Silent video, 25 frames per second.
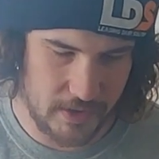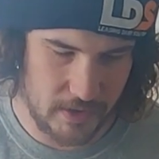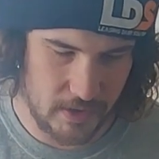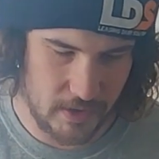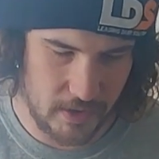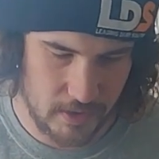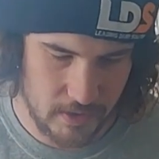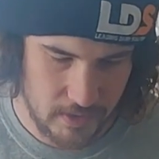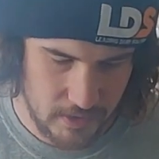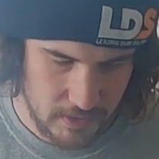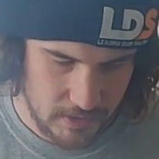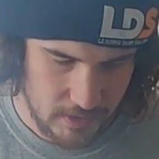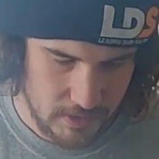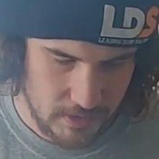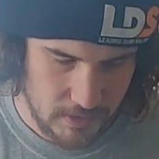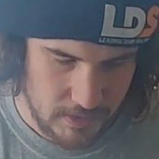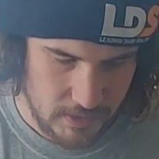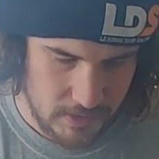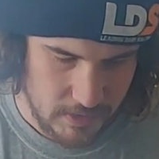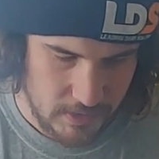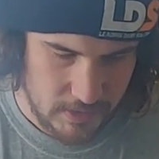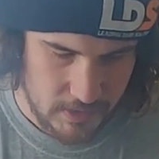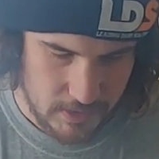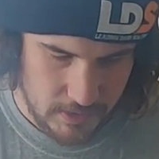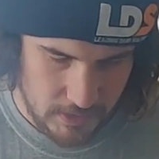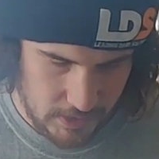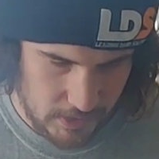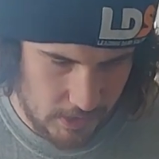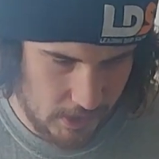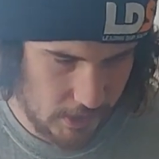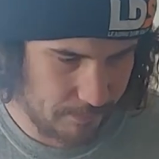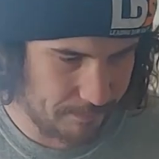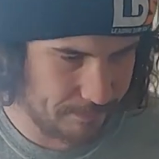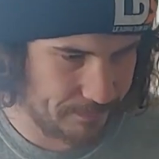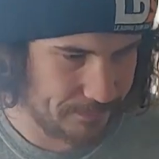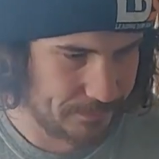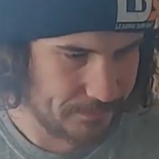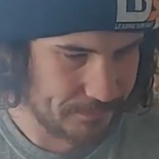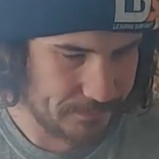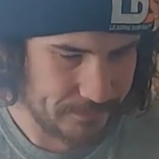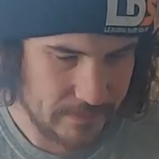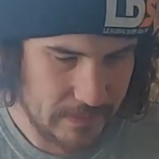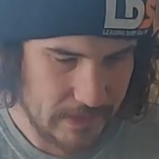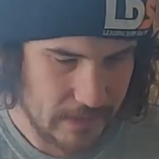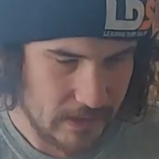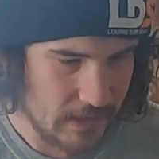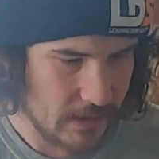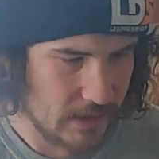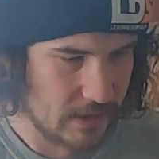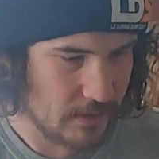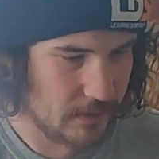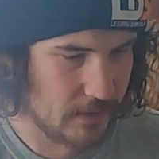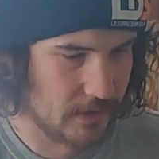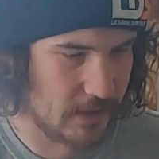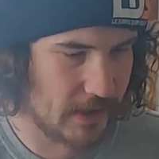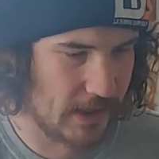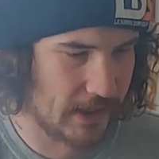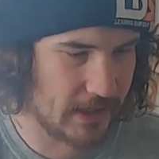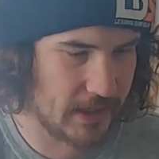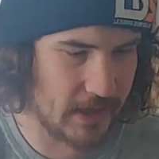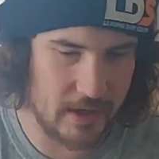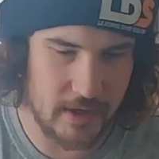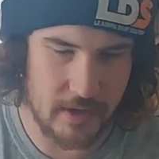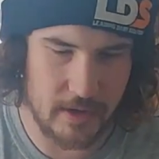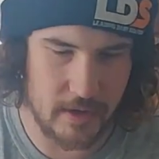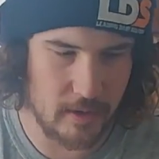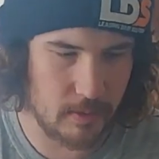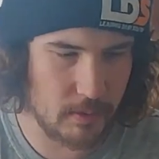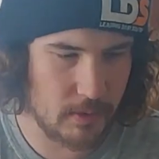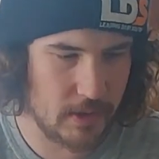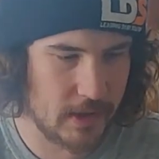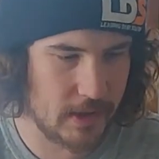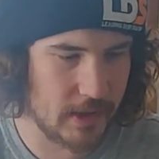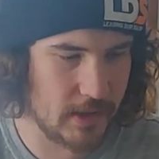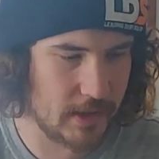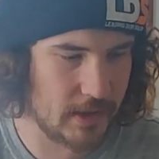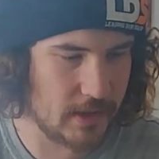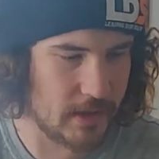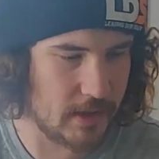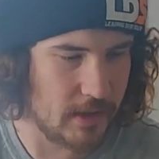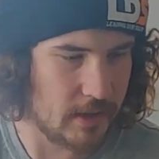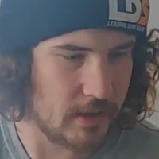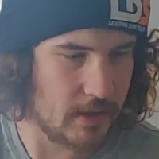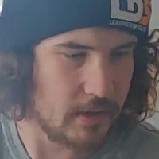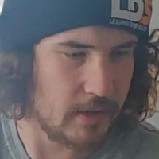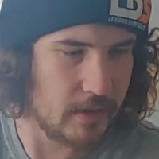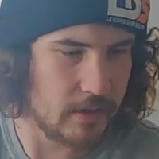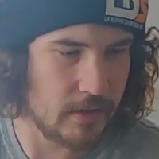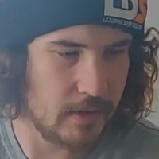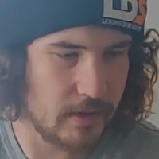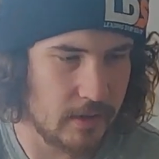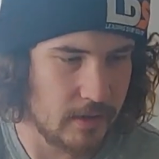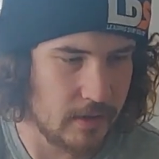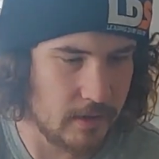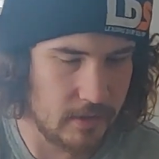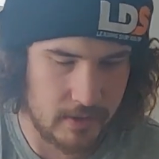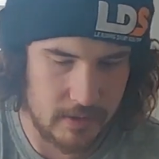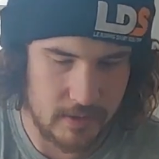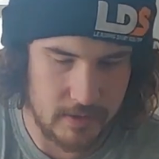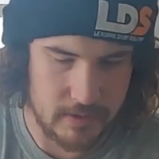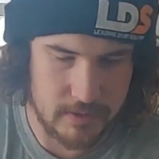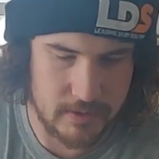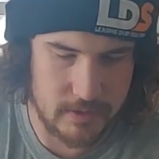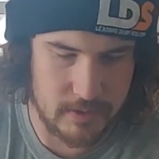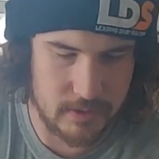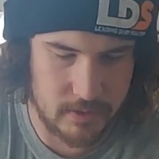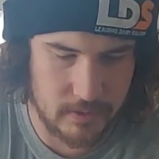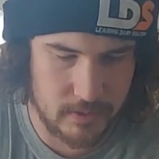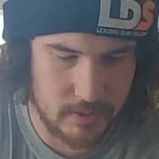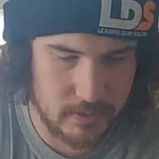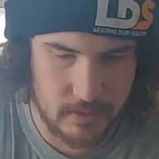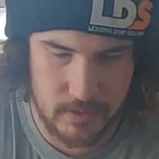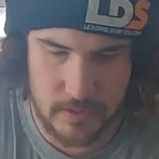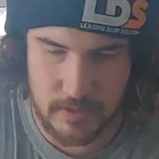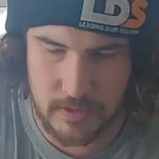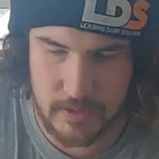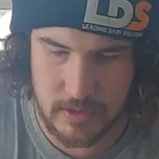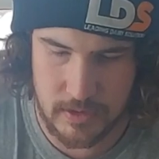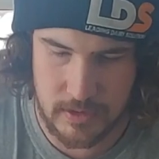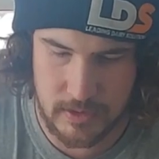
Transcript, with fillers: here. What did I get here? One, two,